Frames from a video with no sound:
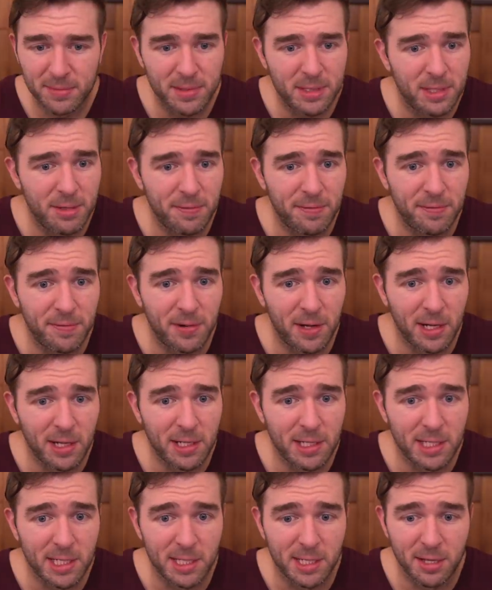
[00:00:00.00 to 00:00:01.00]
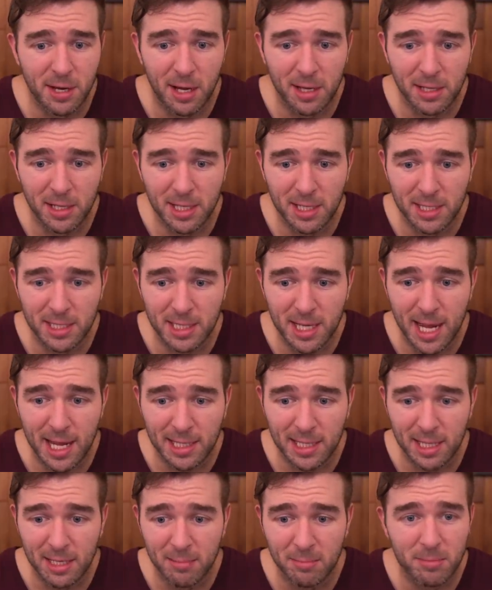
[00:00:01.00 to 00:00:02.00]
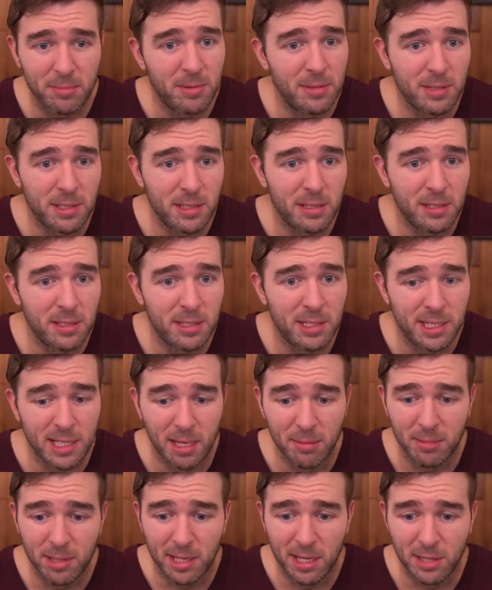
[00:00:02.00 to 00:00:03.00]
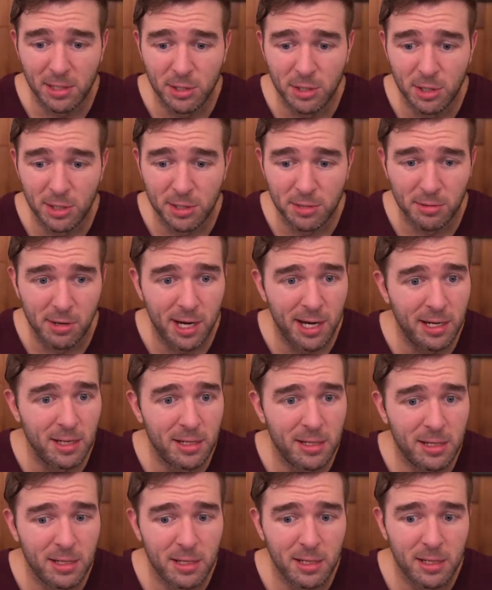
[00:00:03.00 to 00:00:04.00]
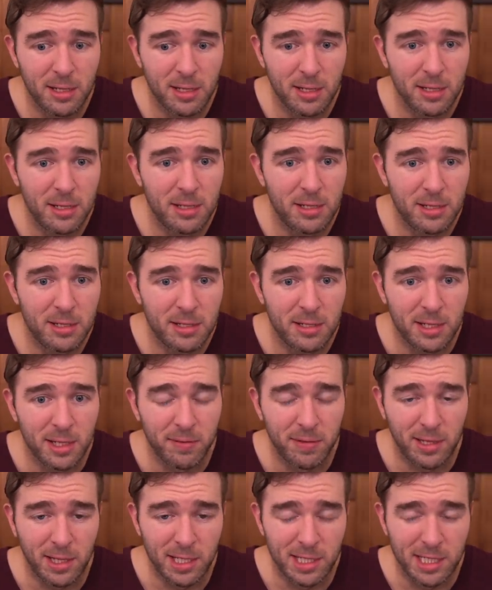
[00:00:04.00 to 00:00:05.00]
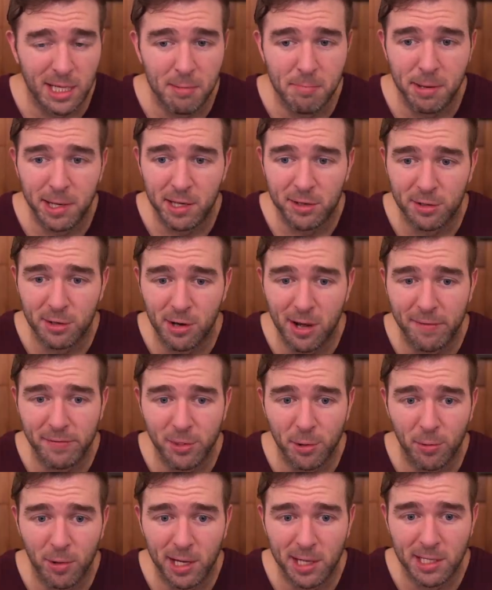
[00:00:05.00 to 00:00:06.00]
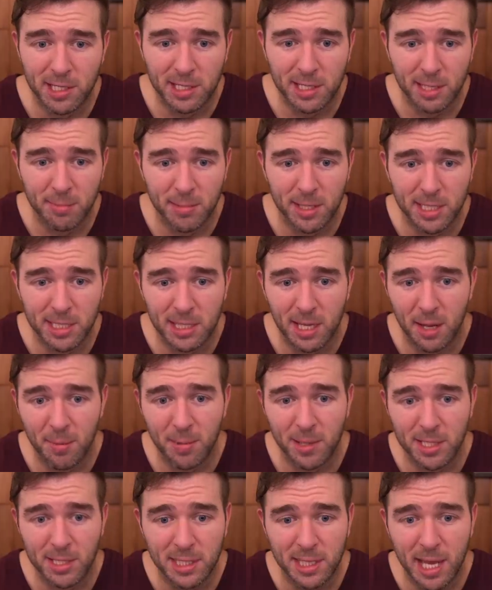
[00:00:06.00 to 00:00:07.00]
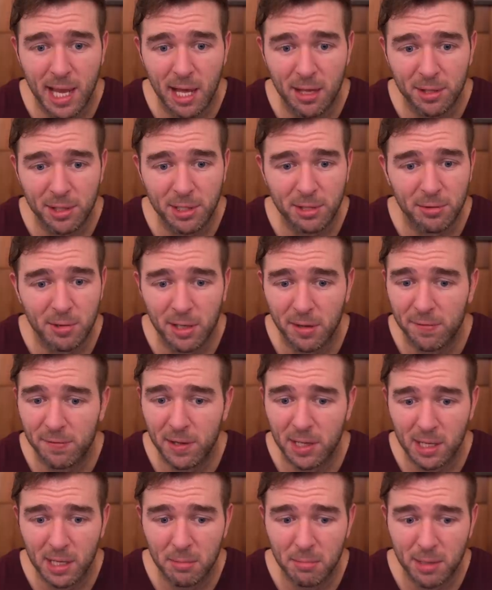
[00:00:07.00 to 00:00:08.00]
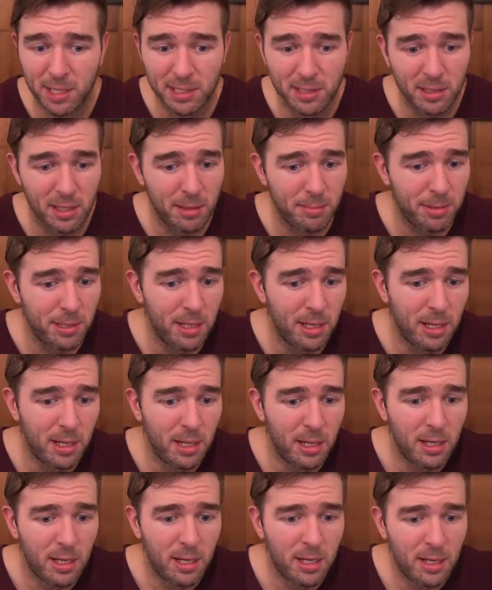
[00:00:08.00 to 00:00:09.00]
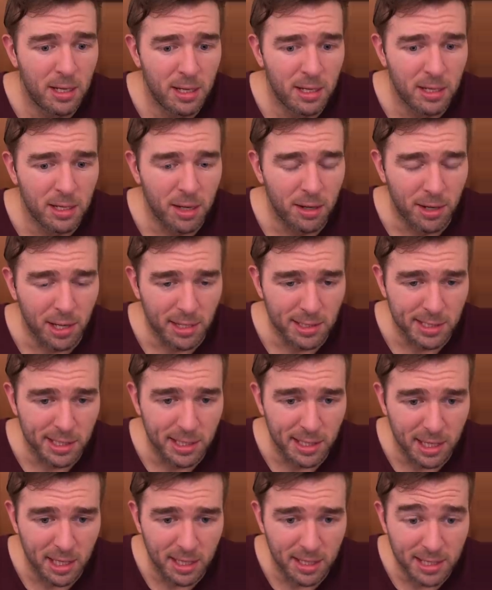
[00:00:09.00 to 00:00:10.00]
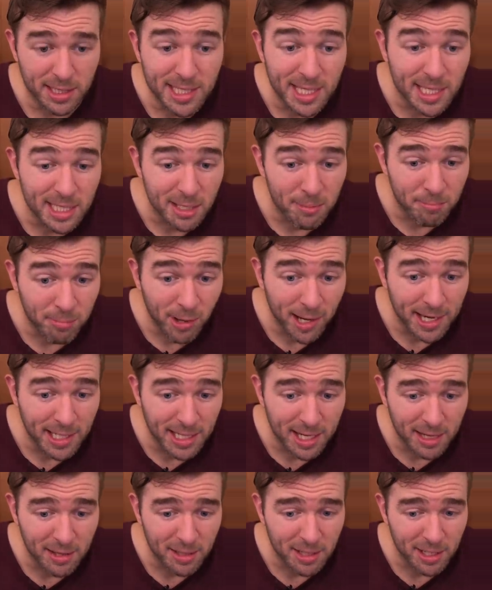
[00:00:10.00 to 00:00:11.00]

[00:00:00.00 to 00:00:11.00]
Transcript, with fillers: What the fuck? Is this not the exact same thing I just read? They have like the same paragraph twice, except this time it's Kali doing a fucking muscle up. Okay, so is this the breakdown?